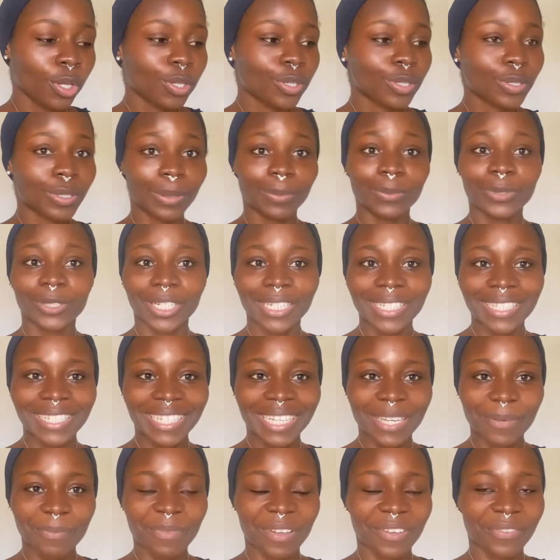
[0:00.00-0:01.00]
So I'm trying to
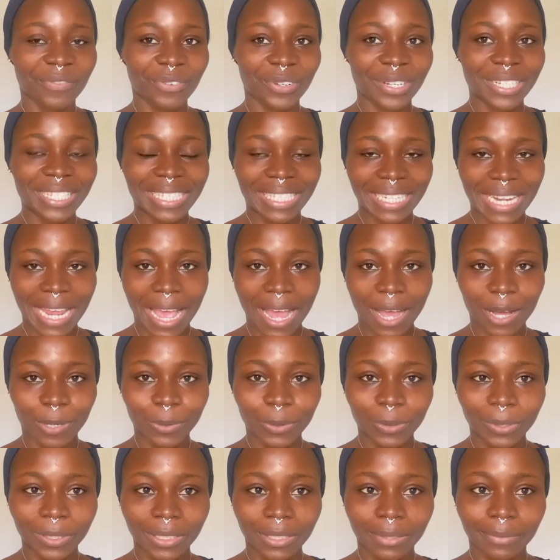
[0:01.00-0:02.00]
keep my voice
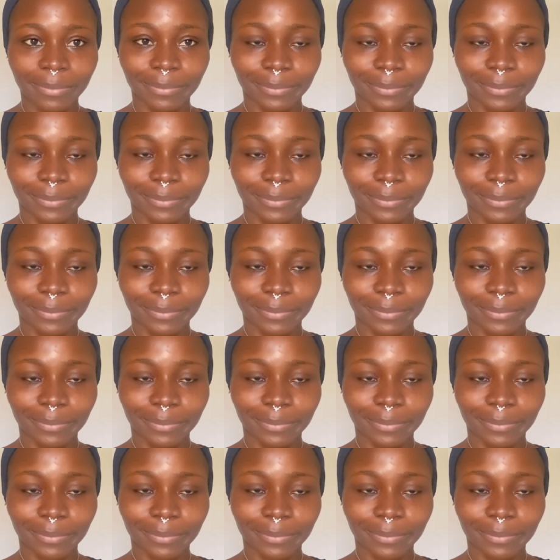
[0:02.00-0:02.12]
down